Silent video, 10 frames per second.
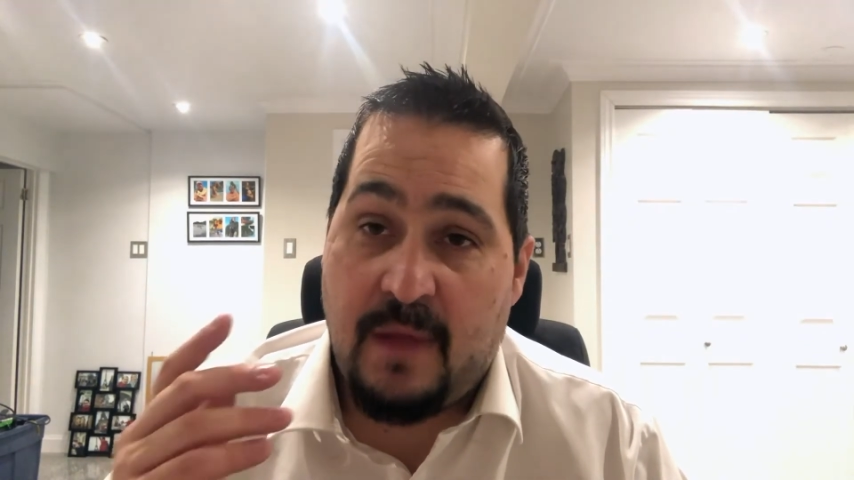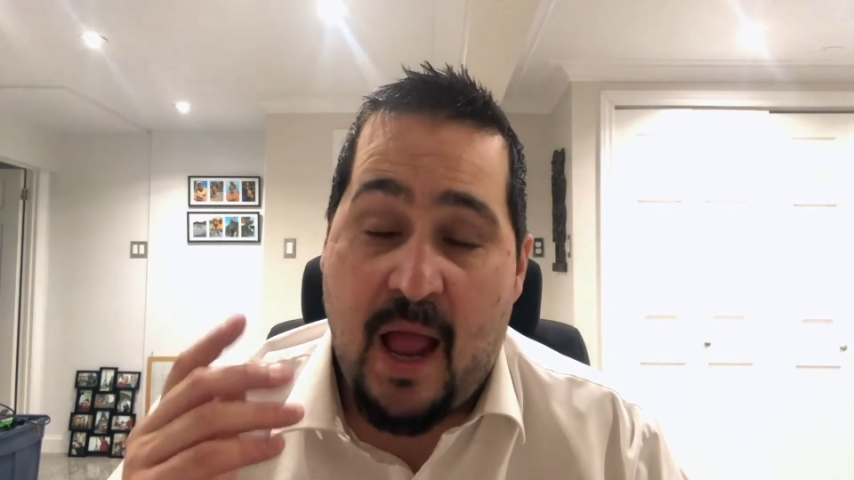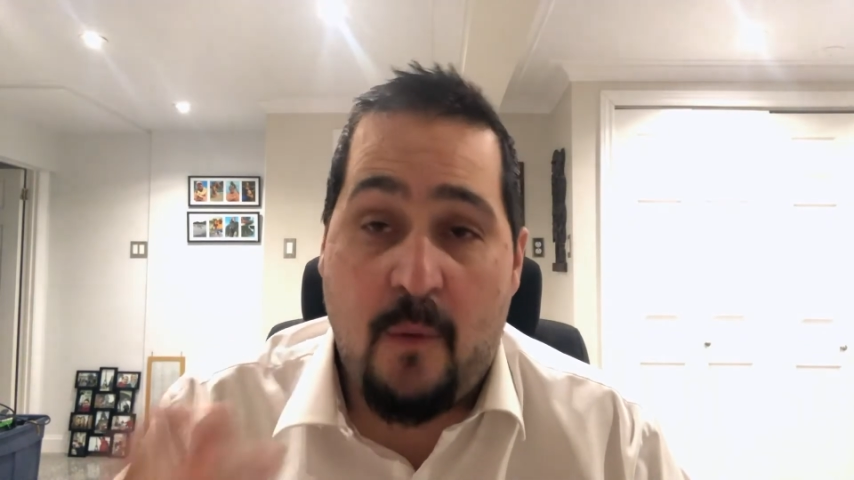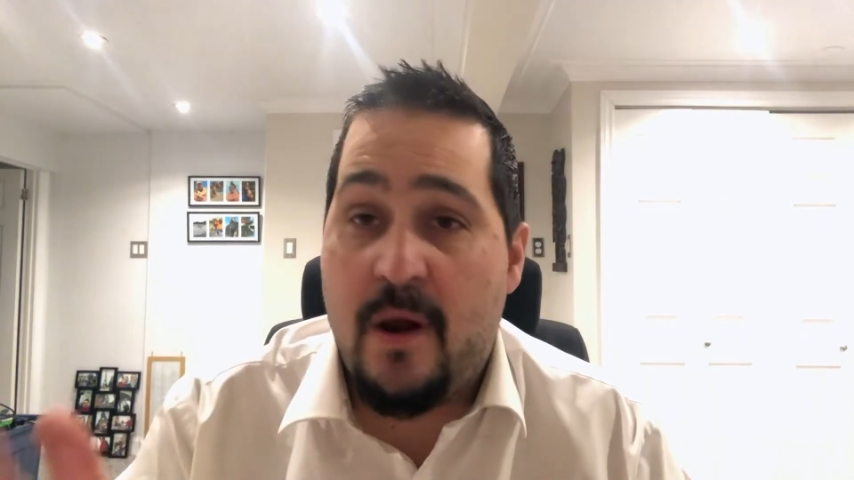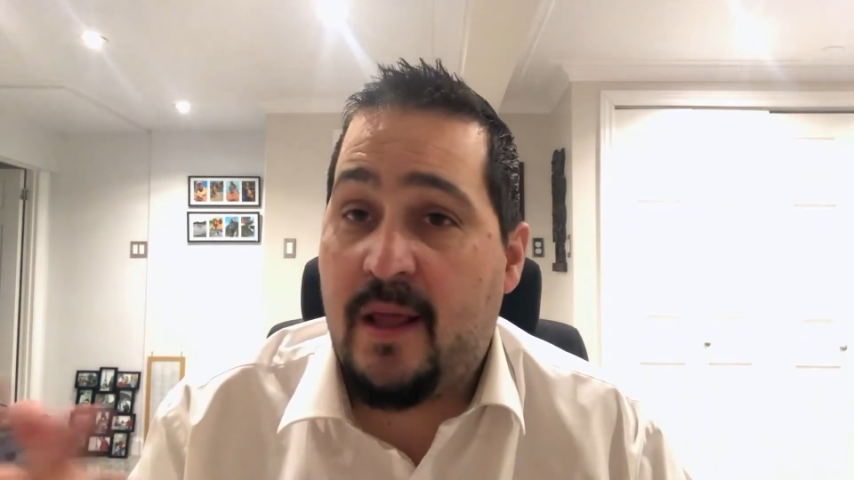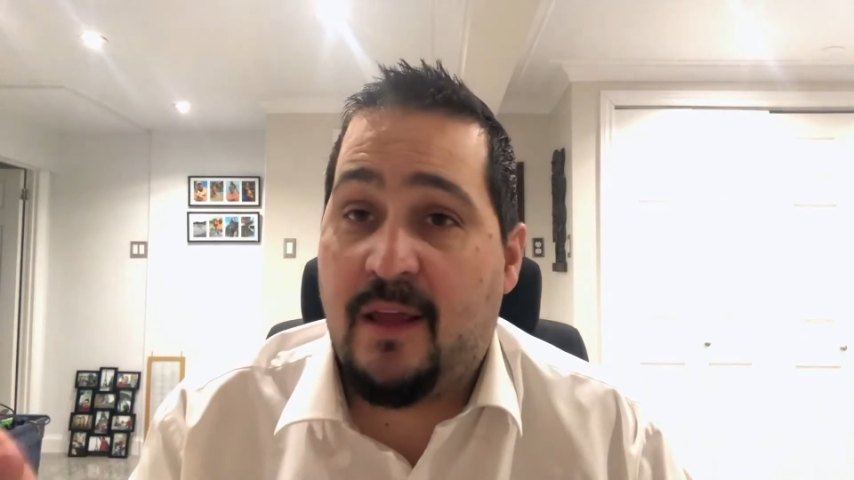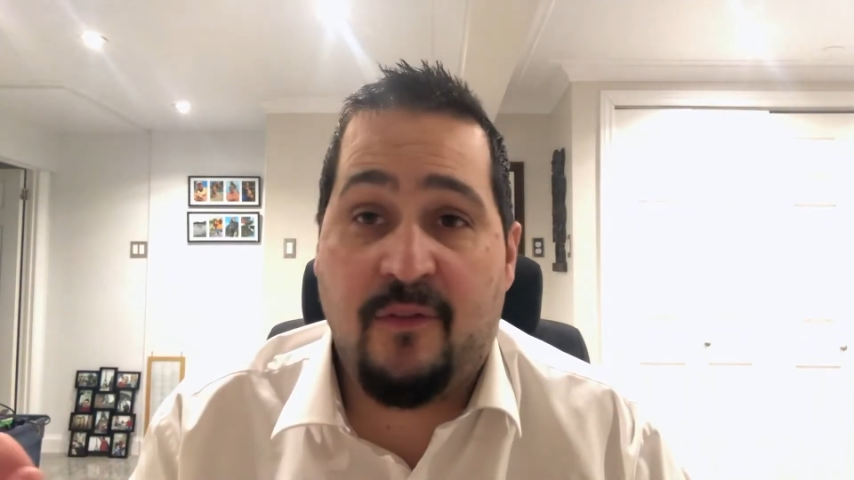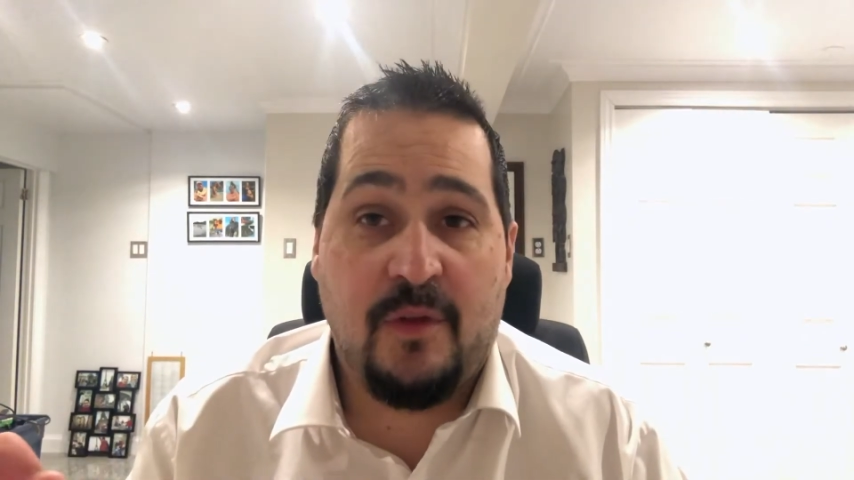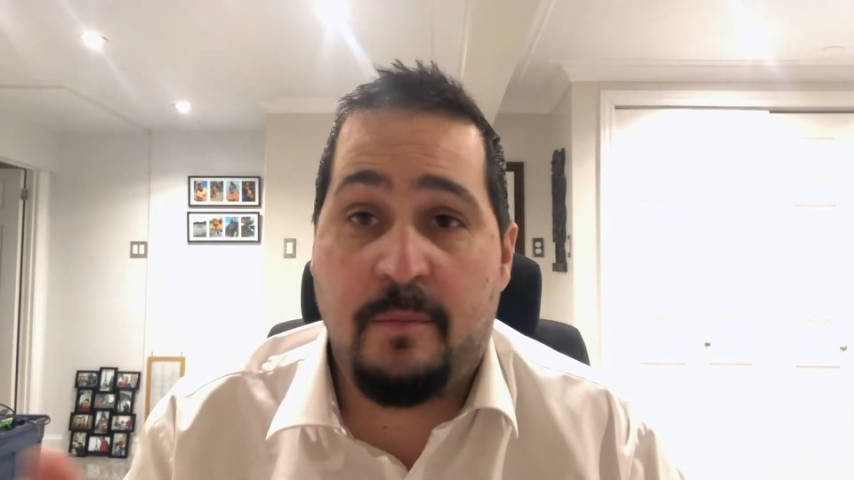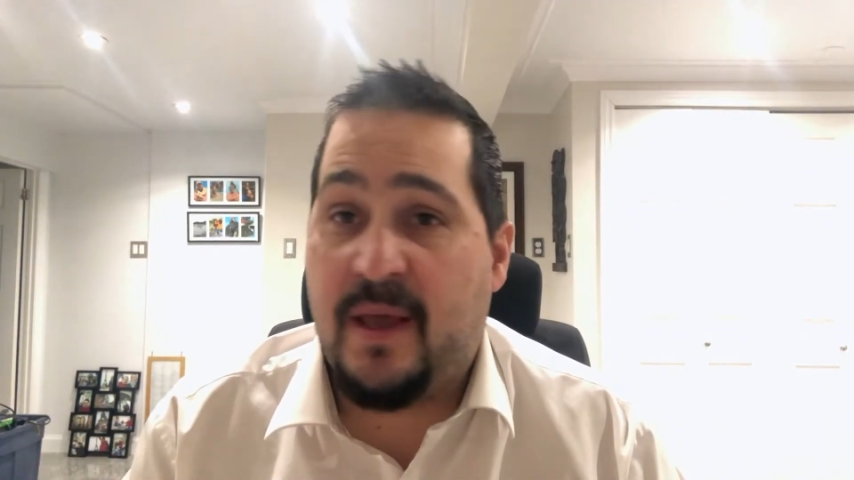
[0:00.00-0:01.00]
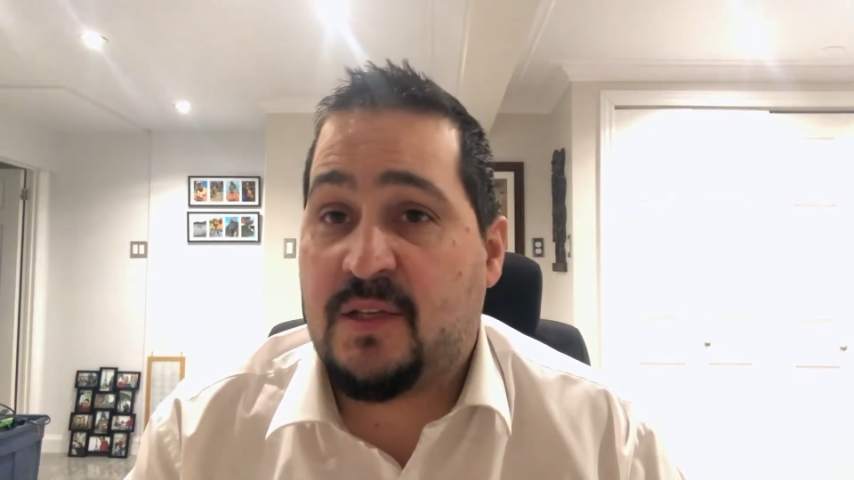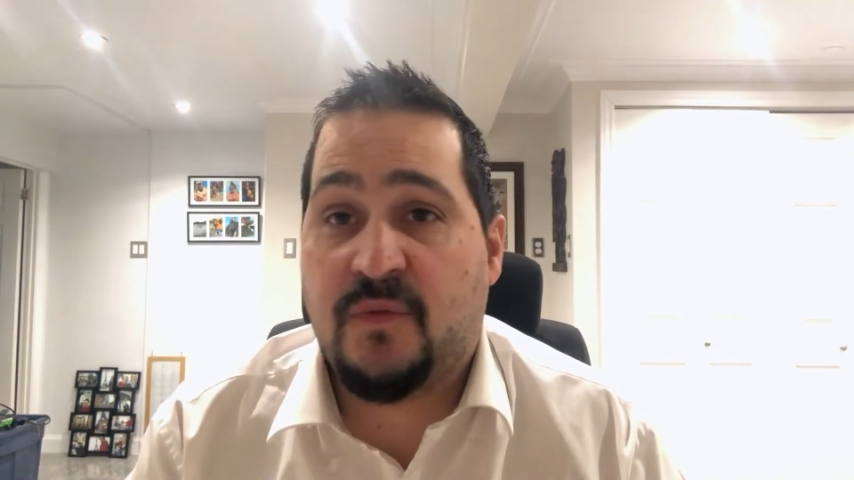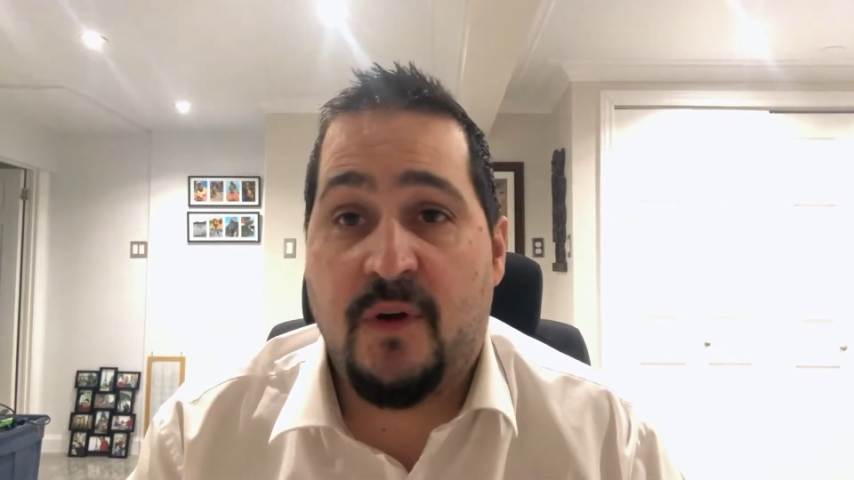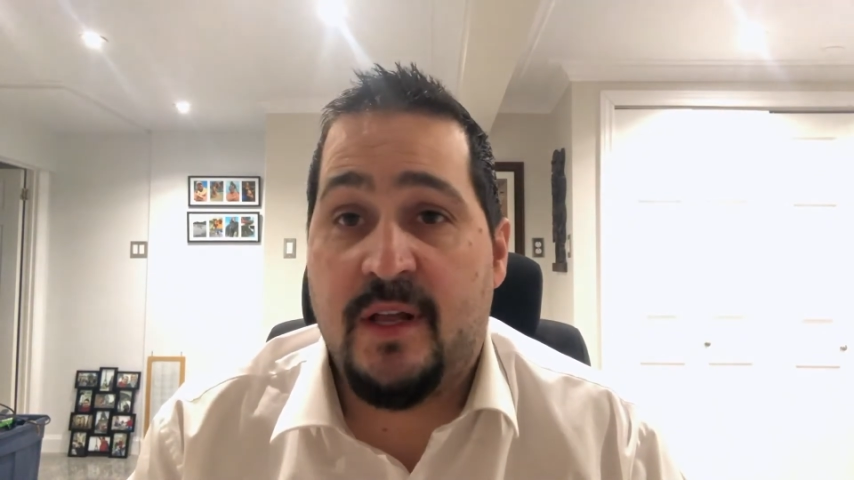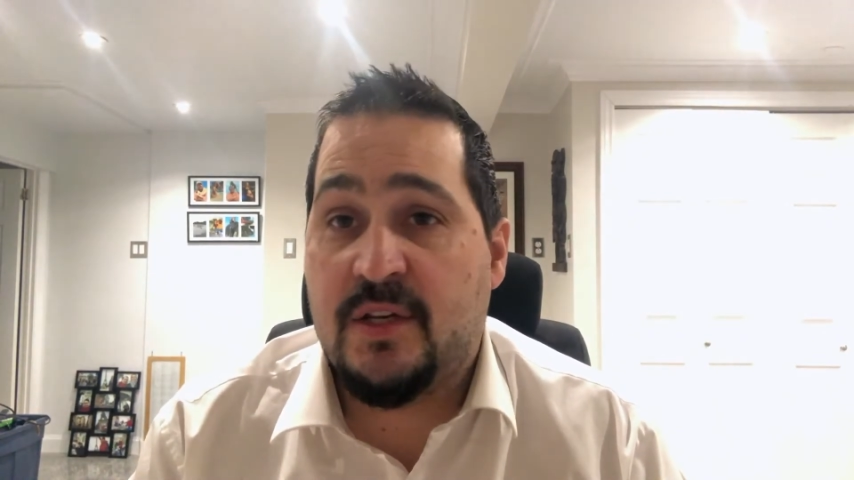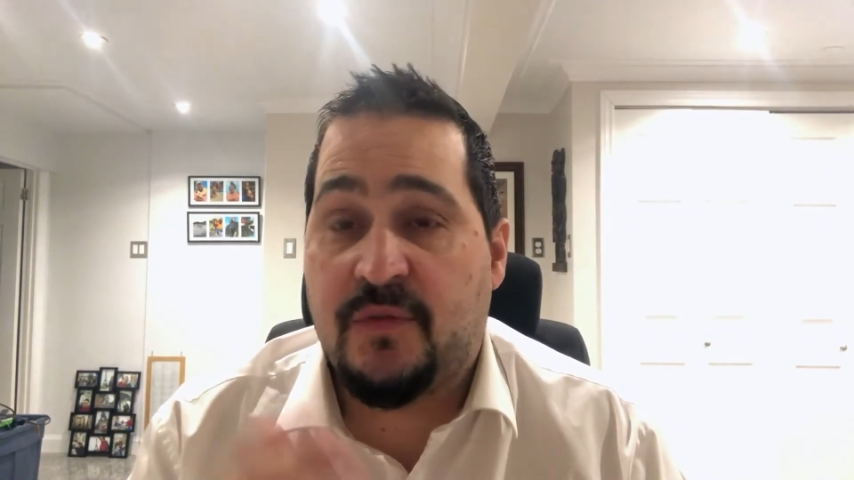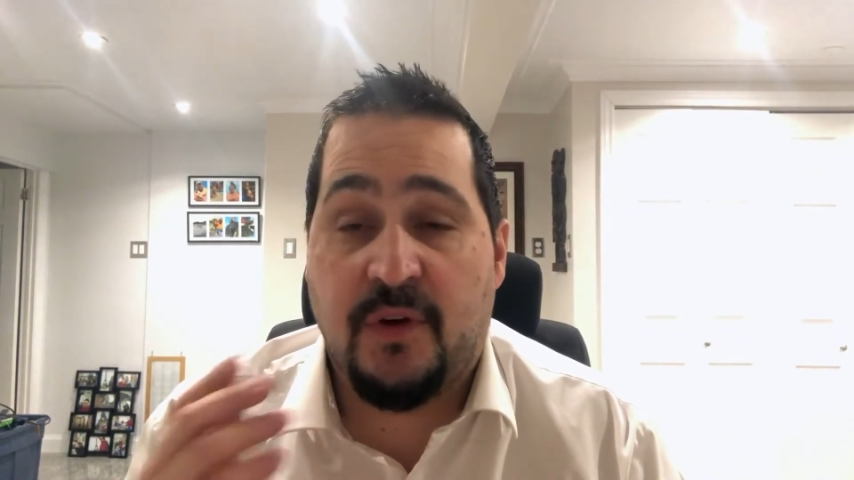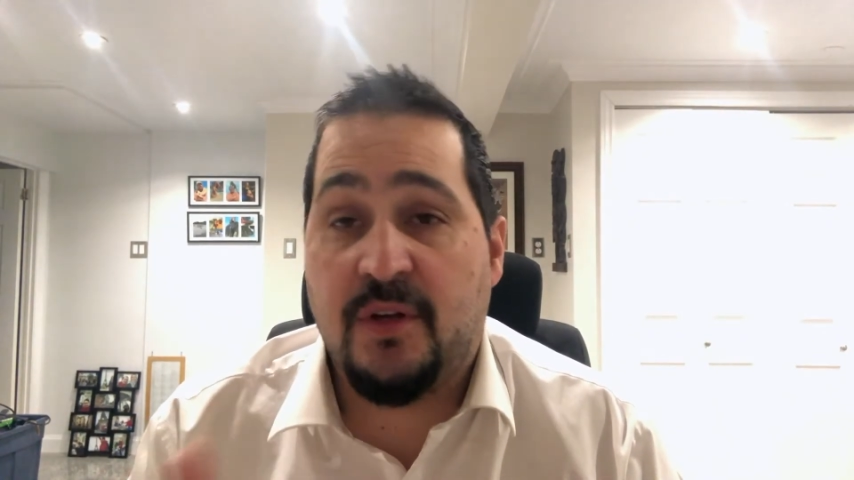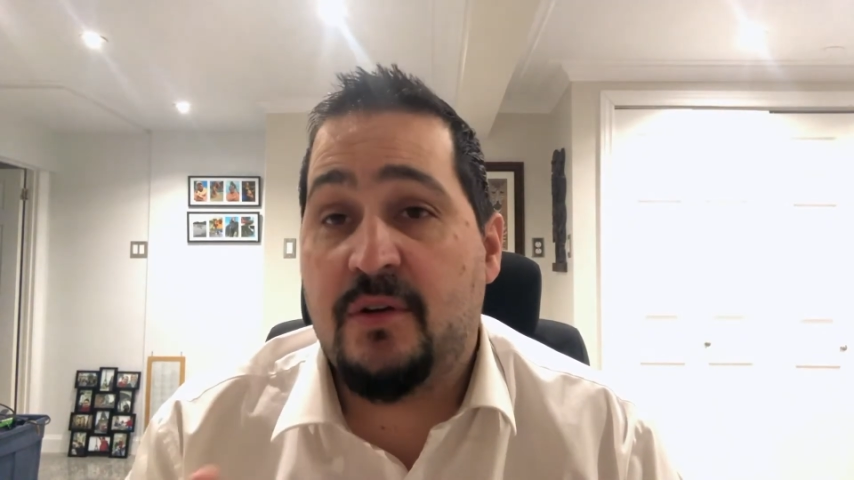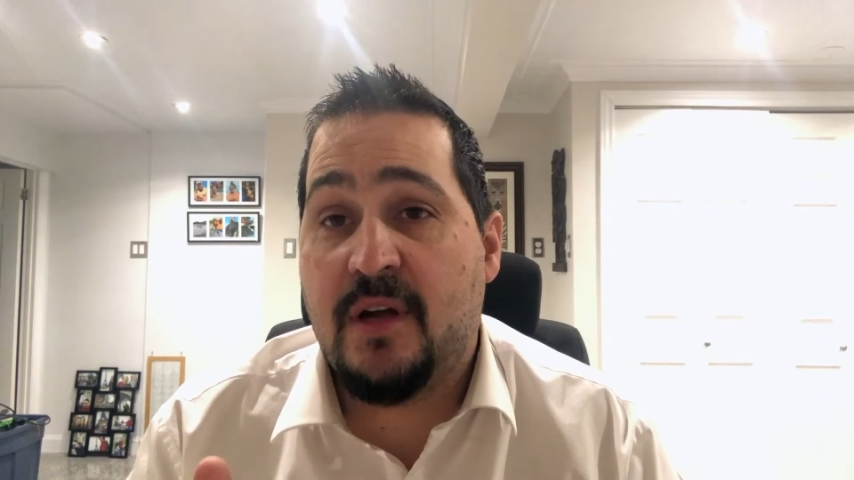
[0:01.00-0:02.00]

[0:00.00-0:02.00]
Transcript: I wanna give the best footage for you